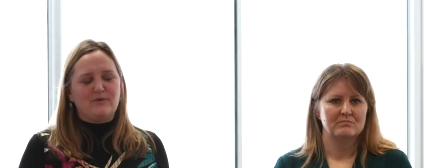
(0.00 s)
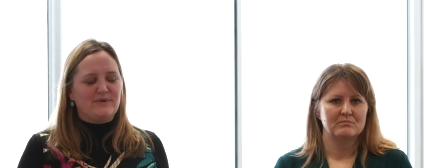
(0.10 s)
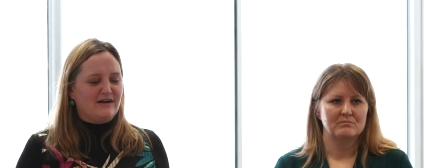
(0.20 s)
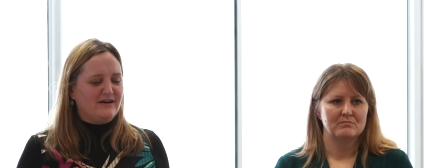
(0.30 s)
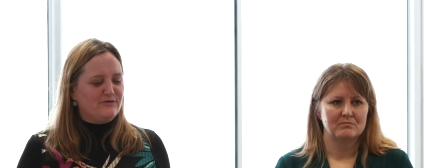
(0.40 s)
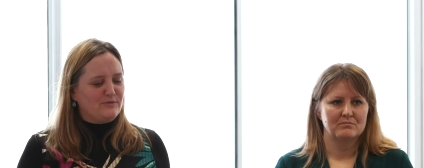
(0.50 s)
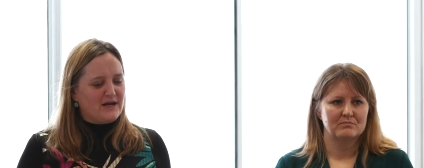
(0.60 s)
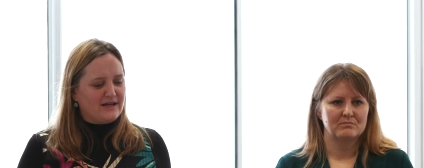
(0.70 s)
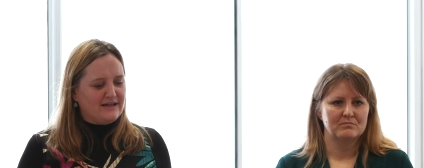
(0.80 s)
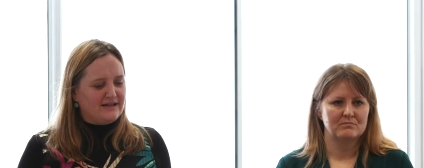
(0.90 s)
Speaker 1: but we're kind of
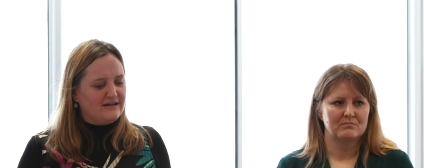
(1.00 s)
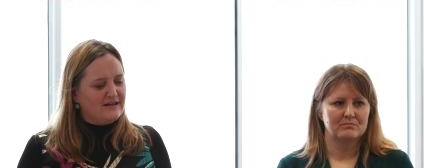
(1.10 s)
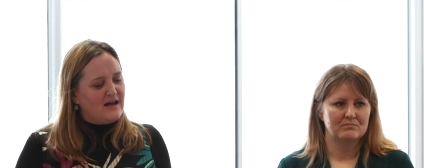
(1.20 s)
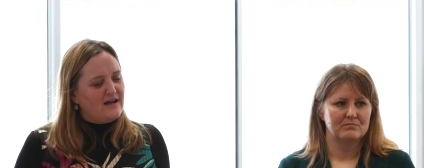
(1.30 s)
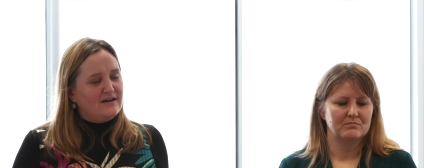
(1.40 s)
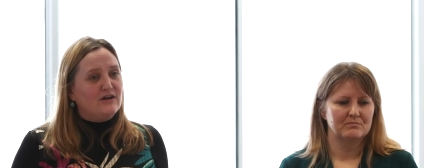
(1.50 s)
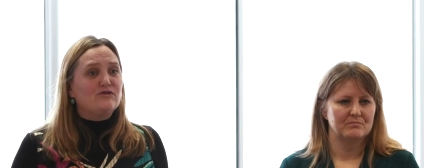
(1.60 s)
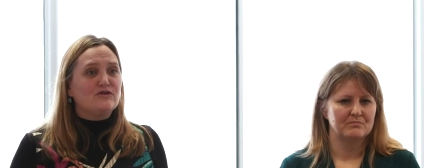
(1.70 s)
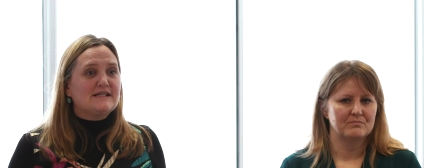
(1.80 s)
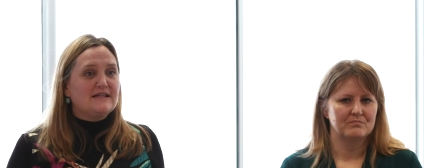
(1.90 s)
working
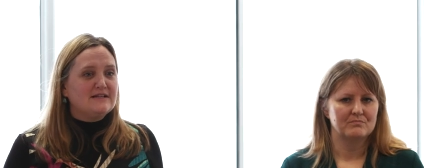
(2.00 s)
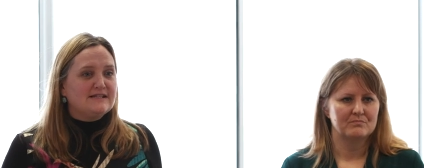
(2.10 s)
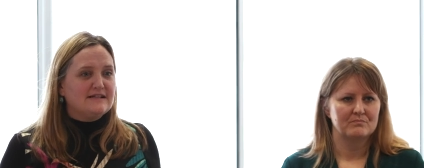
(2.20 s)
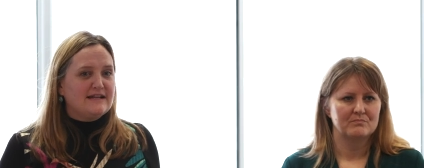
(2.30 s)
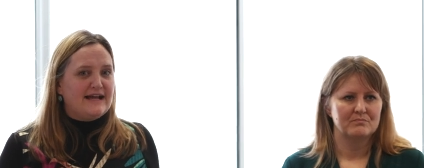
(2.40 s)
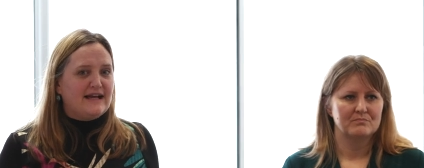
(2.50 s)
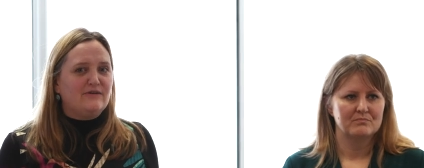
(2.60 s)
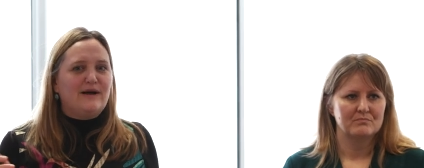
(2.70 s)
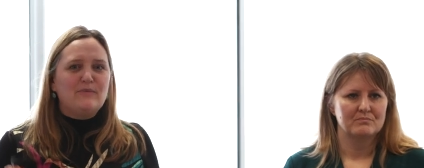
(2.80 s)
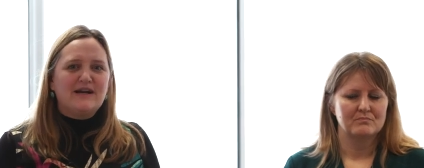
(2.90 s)
across London
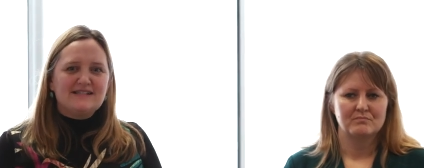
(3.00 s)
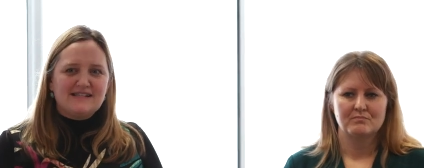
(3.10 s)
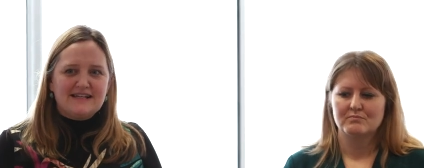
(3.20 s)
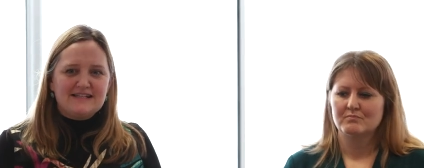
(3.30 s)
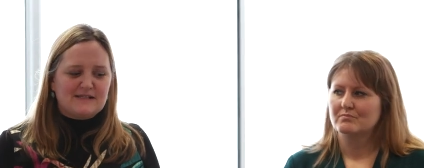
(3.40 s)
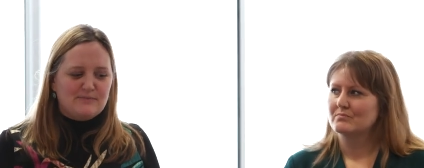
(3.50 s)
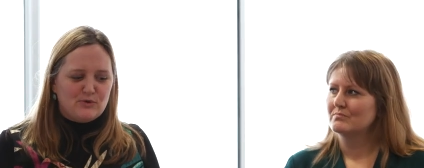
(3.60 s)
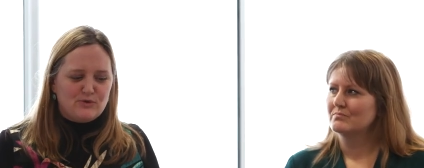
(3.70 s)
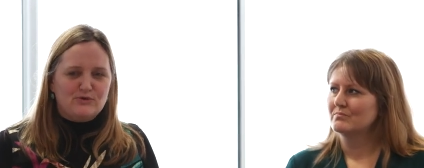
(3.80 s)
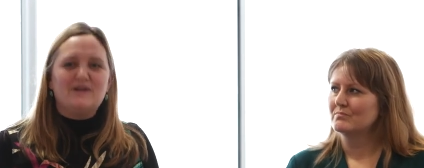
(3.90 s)
now. And when I say
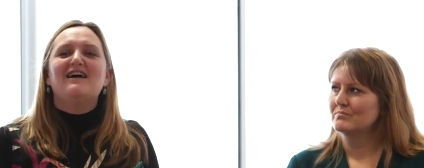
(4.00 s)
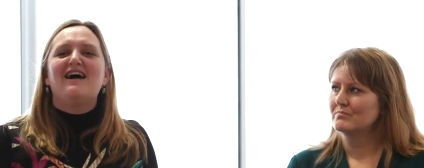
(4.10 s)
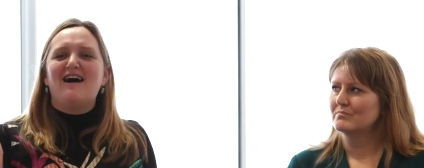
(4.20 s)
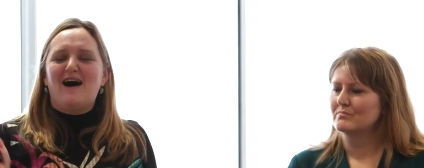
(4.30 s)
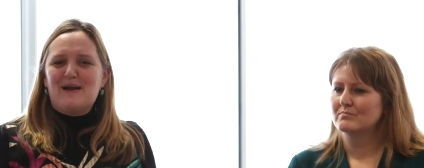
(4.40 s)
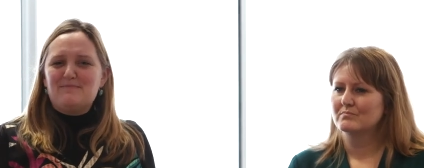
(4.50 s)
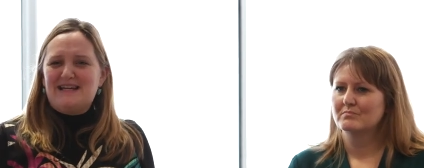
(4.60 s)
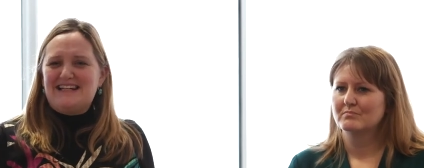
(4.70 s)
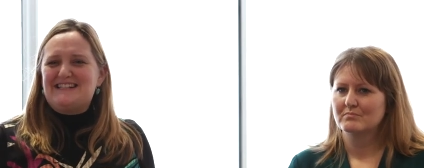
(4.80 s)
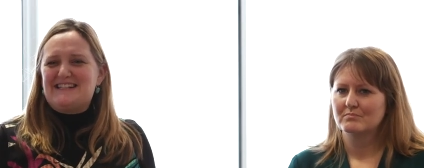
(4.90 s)
small, I
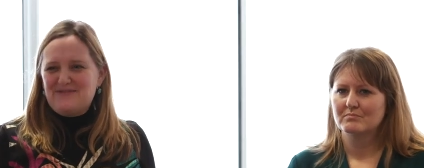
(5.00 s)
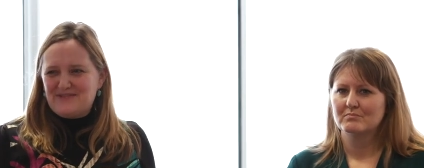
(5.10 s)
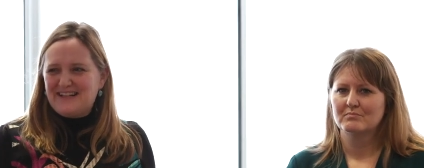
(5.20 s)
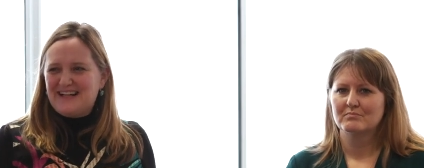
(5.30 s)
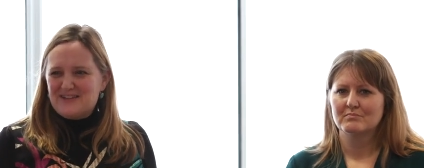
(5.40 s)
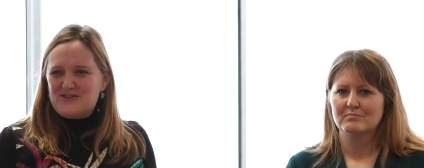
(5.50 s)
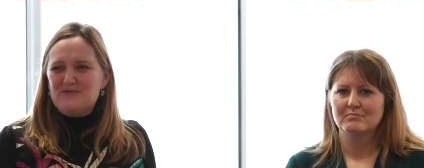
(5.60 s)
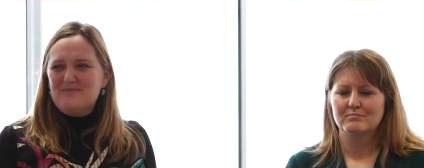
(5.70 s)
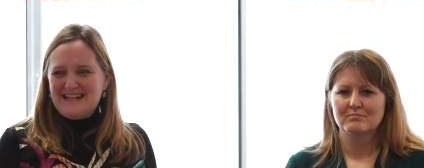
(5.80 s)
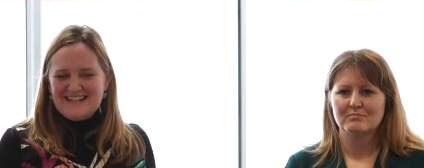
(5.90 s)
mean definitely
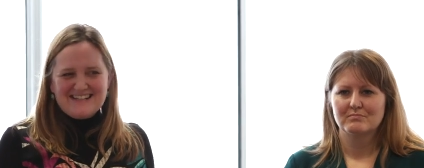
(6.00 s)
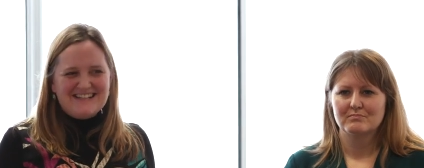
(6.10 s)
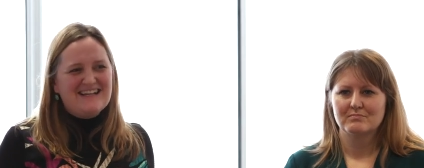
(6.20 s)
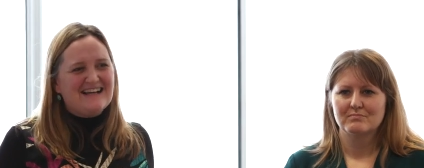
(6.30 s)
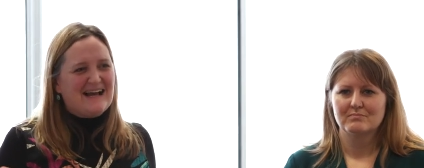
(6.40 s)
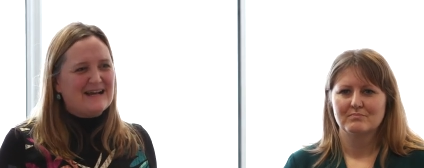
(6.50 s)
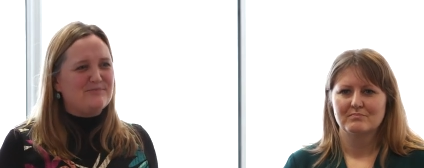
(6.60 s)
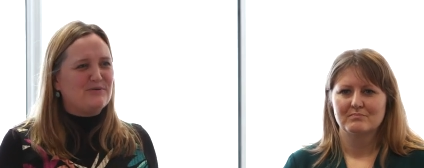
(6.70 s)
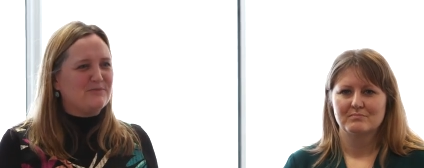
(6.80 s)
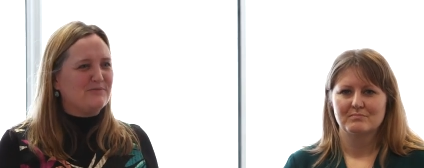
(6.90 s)
under a million
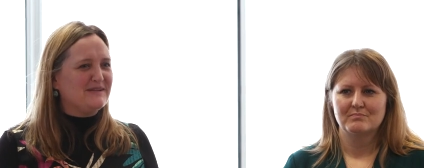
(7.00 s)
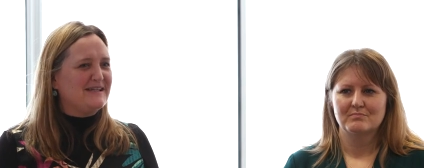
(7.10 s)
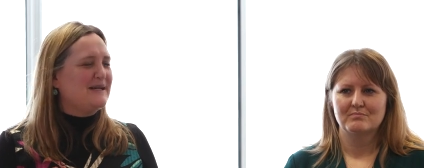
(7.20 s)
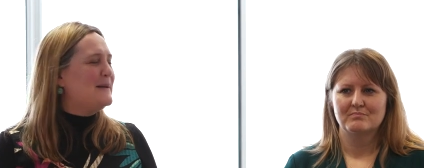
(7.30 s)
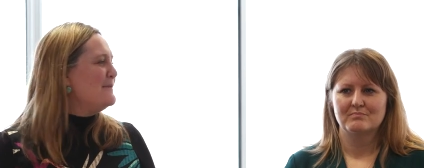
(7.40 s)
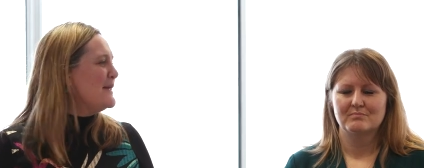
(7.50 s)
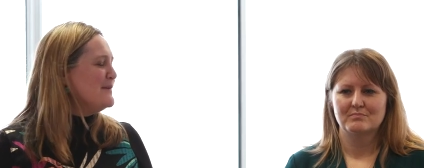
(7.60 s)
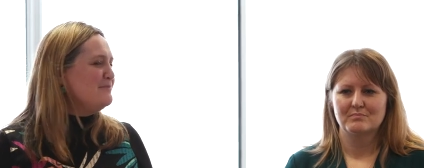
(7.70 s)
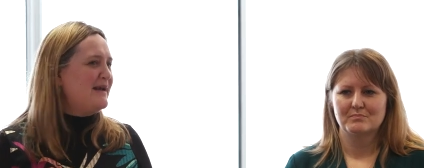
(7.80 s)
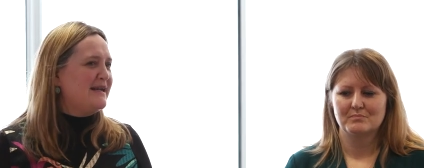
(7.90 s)
and probably
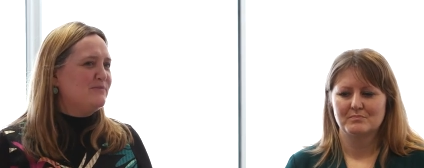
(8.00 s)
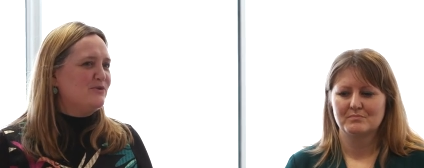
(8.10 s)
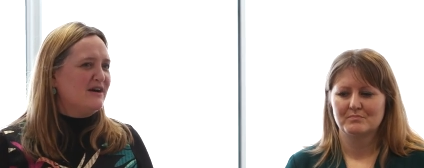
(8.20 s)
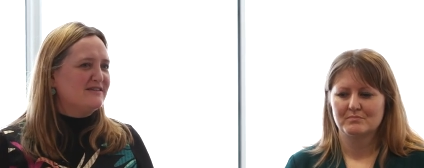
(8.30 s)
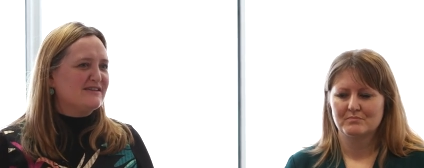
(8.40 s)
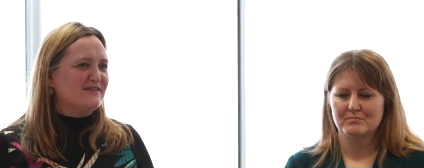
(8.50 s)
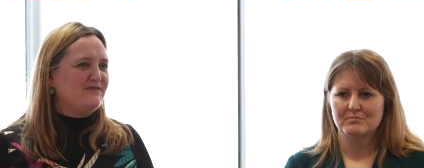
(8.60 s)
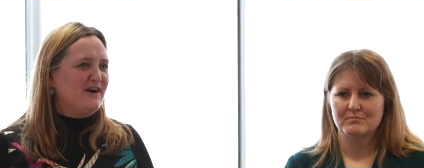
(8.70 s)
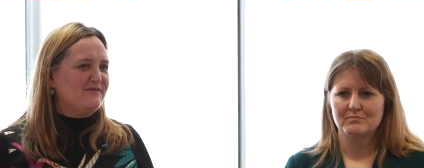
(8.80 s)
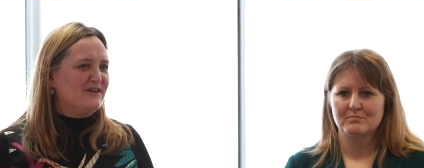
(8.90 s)
many more under
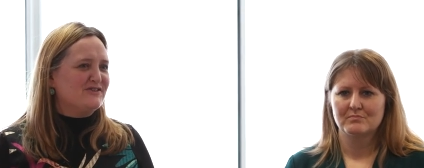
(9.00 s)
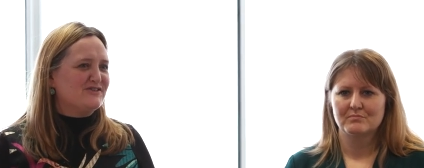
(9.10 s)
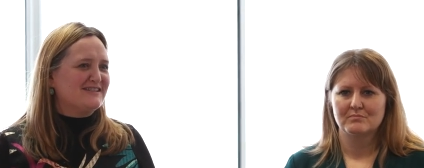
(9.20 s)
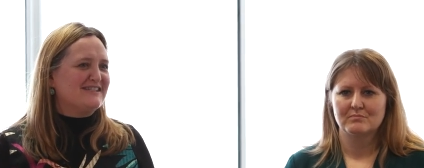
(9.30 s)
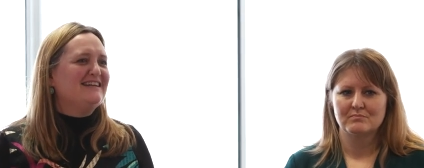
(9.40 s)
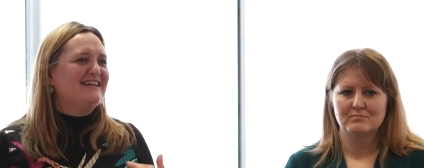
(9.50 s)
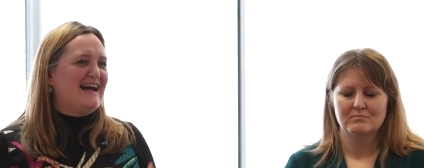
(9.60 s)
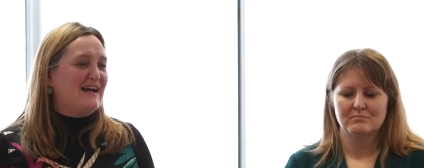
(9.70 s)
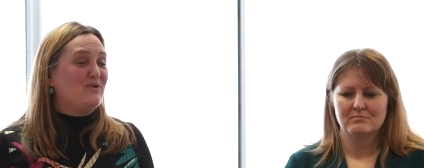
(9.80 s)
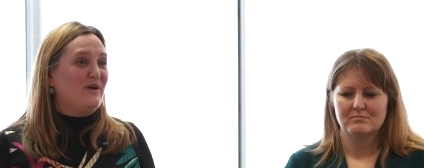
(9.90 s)
500
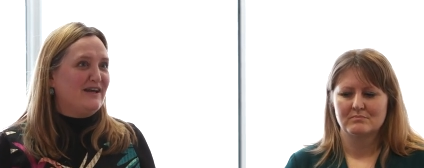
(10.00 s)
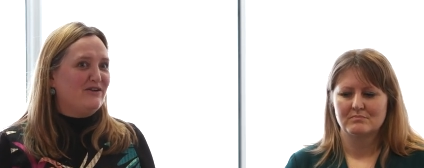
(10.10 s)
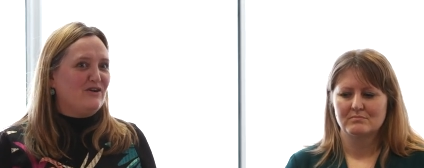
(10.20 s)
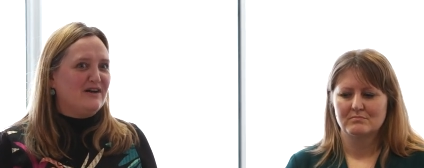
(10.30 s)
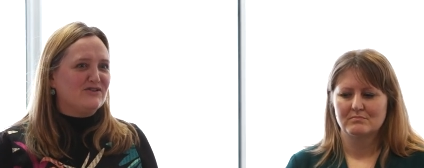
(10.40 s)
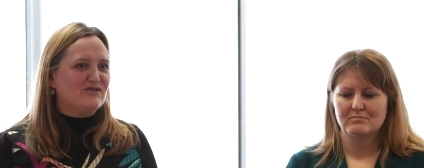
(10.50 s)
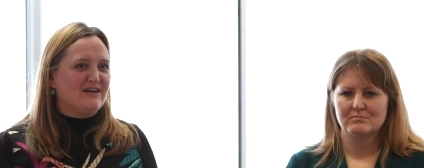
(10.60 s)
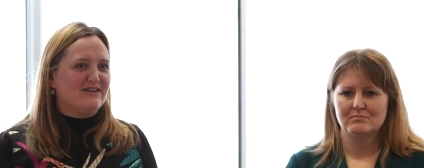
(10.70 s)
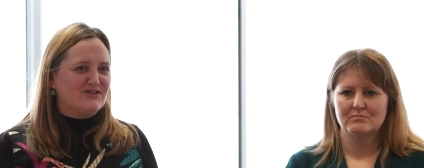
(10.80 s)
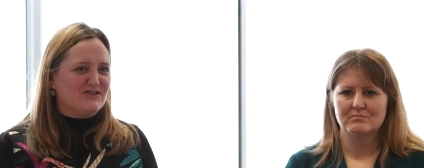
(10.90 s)
and quite a lot
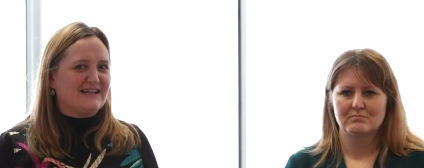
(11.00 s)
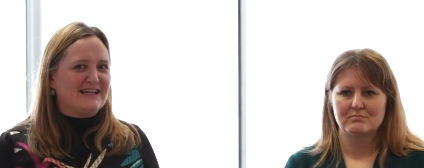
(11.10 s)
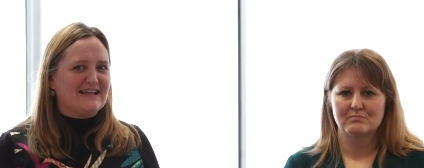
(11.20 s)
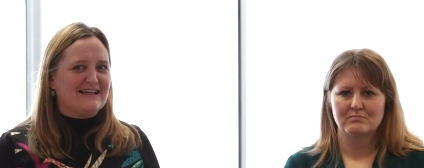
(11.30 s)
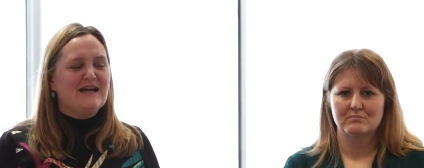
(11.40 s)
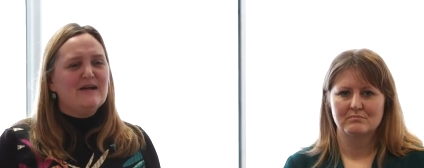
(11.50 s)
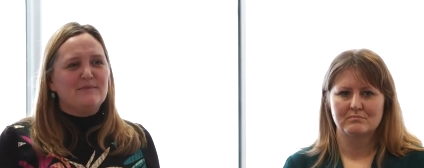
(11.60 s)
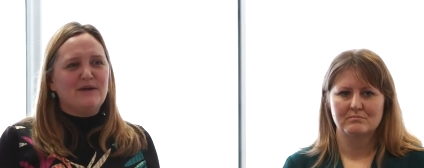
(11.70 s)
under 100k.